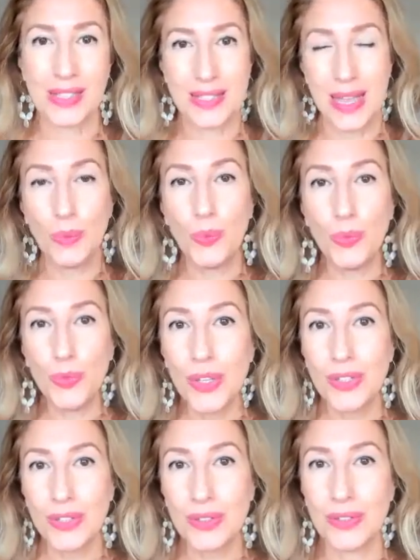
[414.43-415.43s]
same for
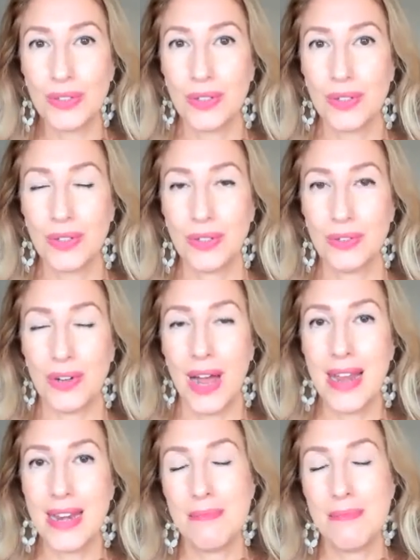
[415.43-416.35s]
you, right?